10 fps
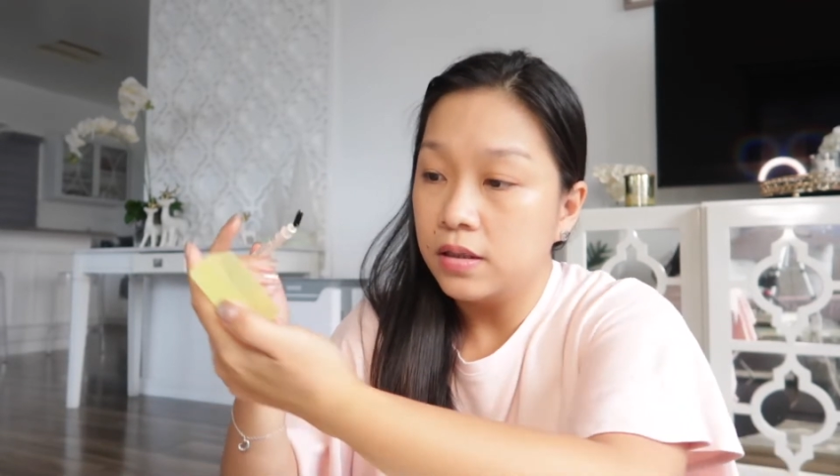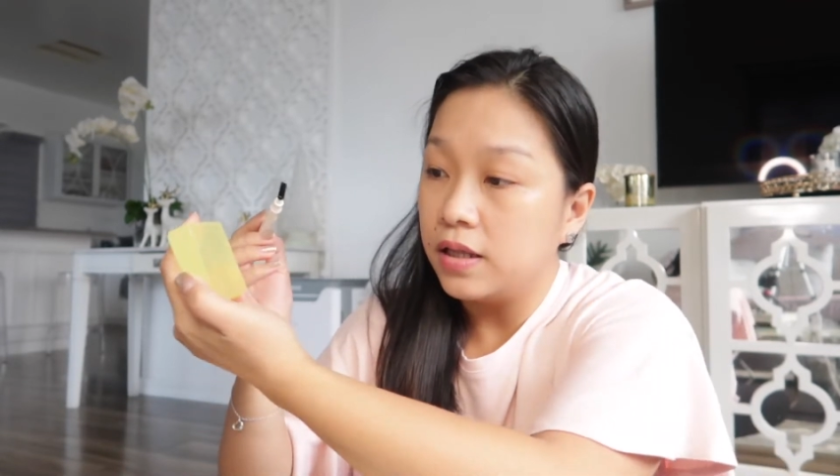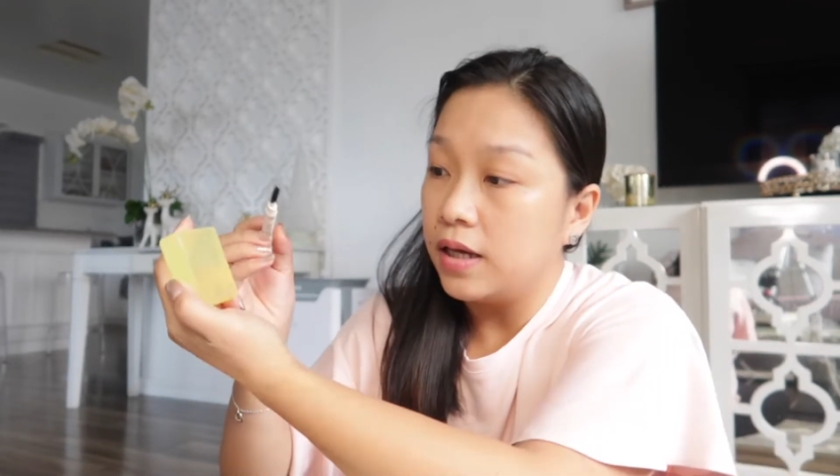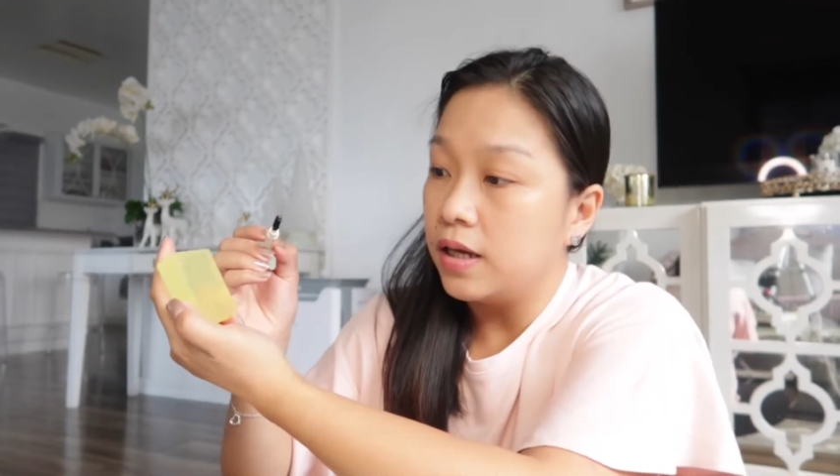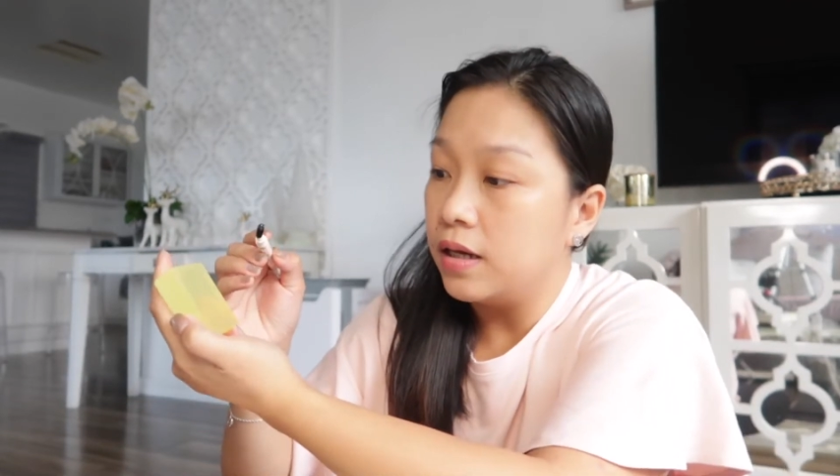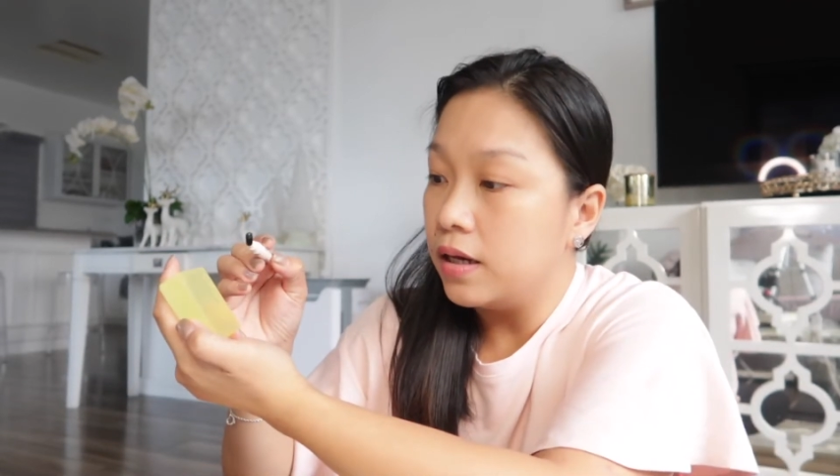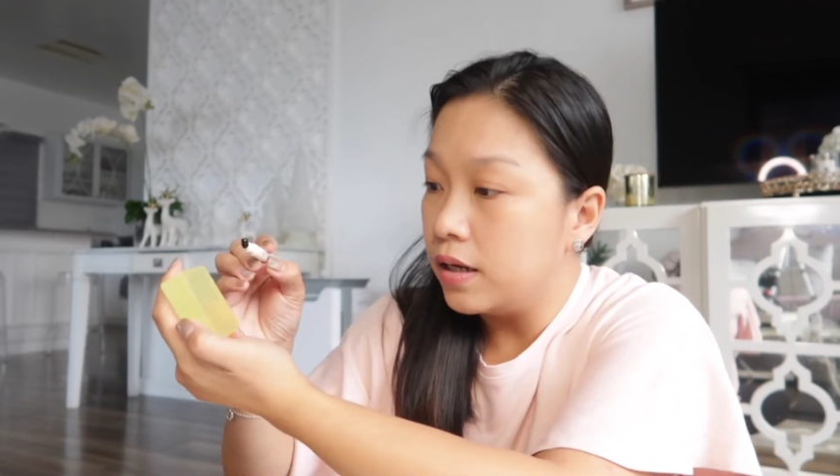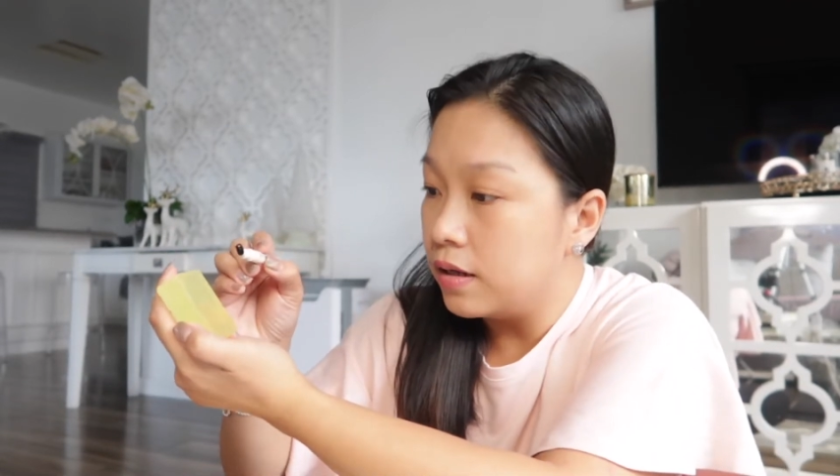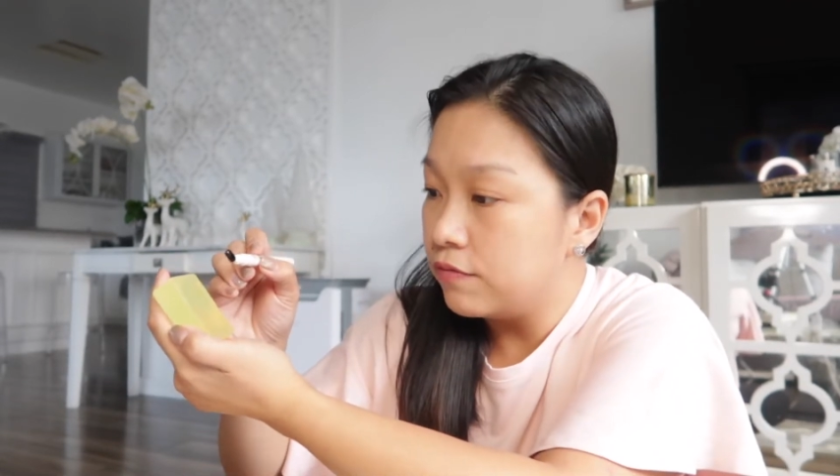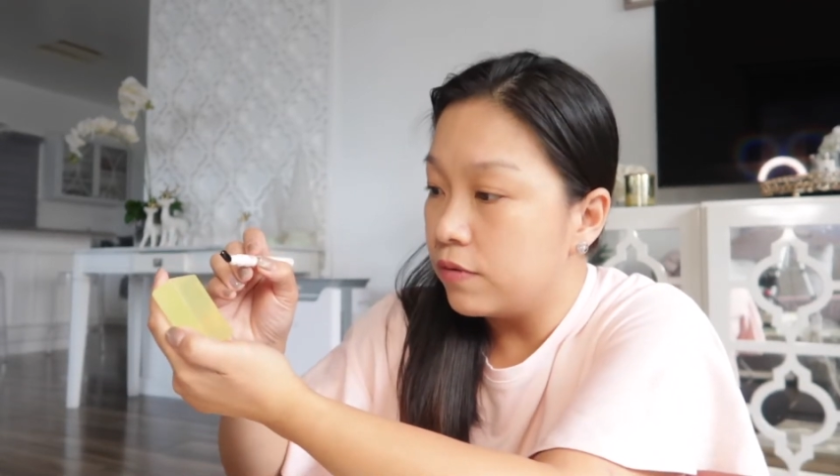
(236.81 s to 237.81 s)

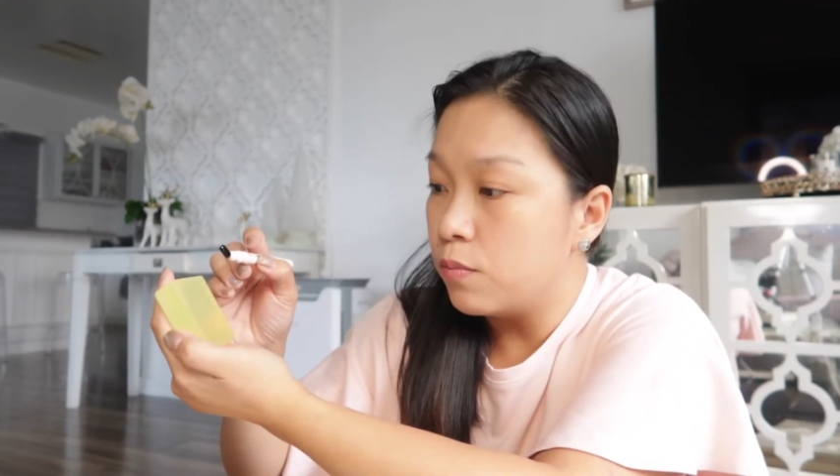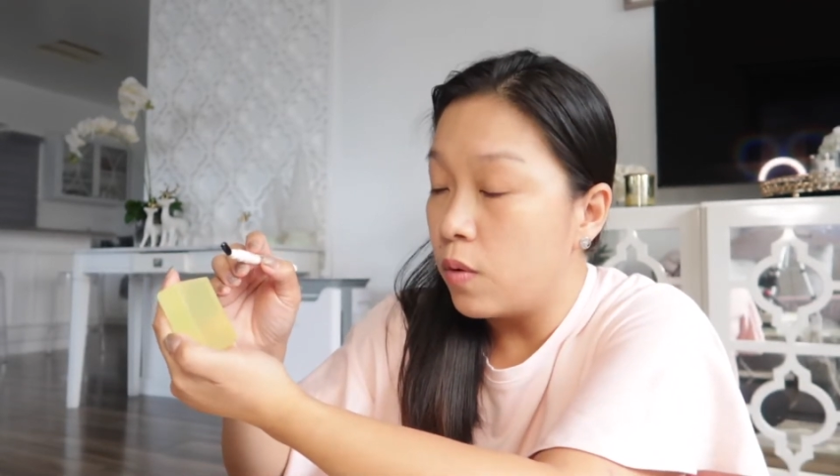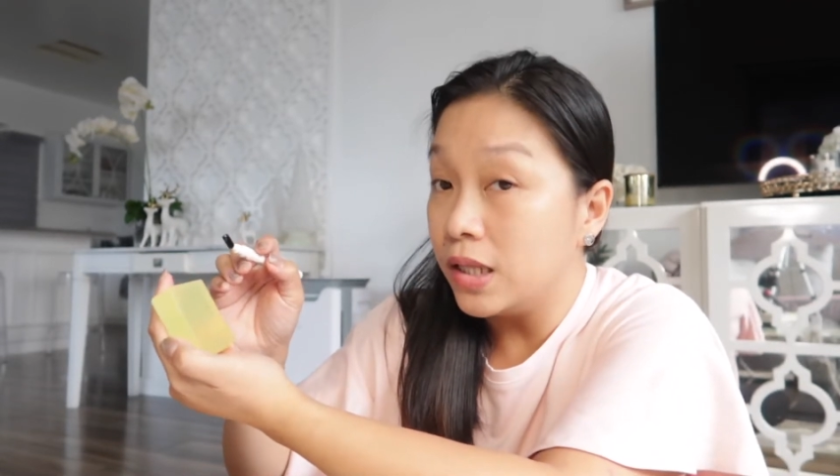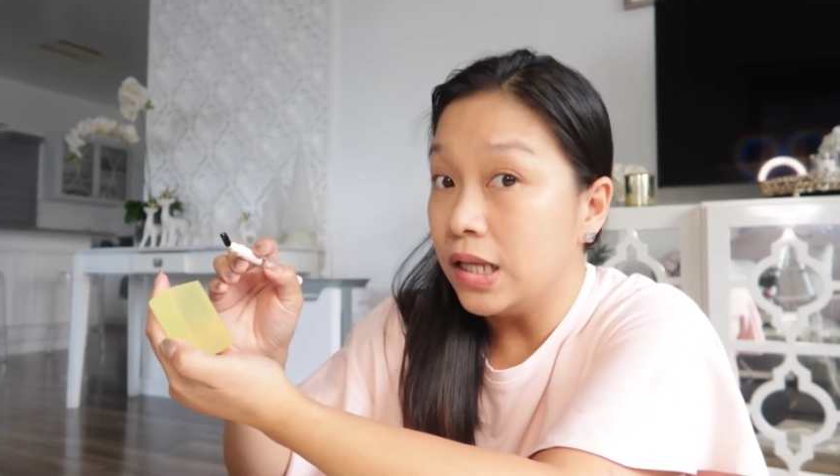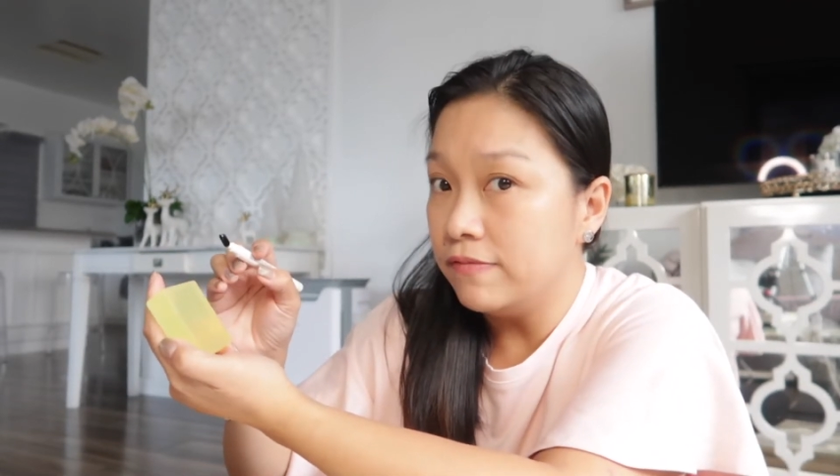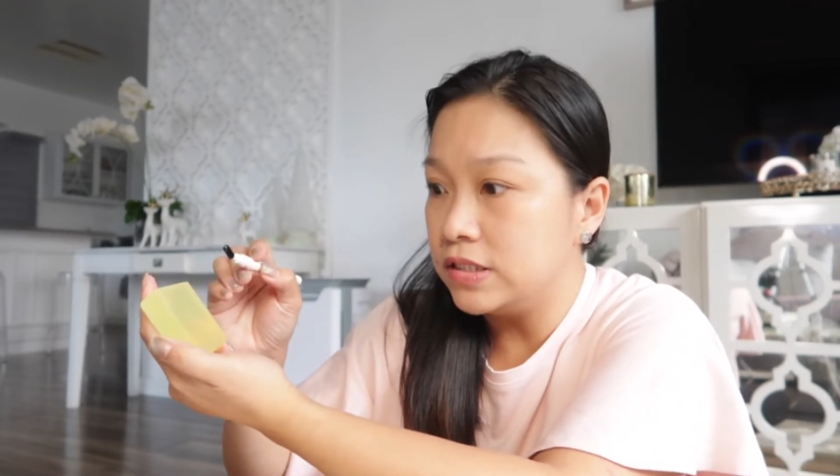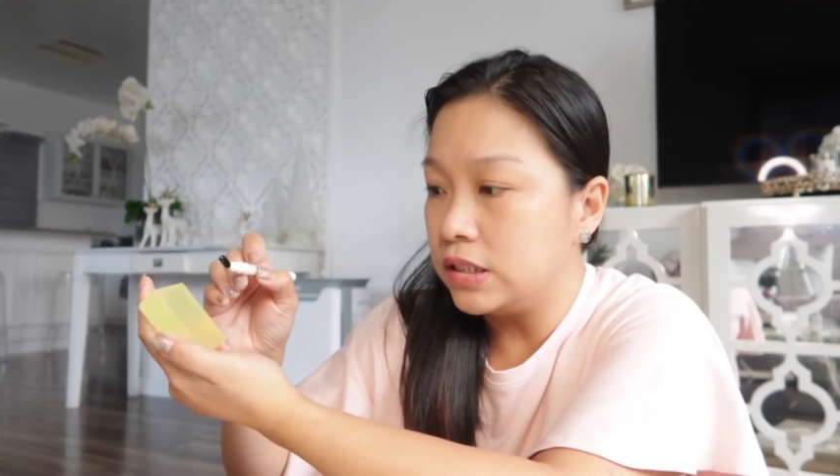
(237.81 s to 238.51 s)
Then, from what I've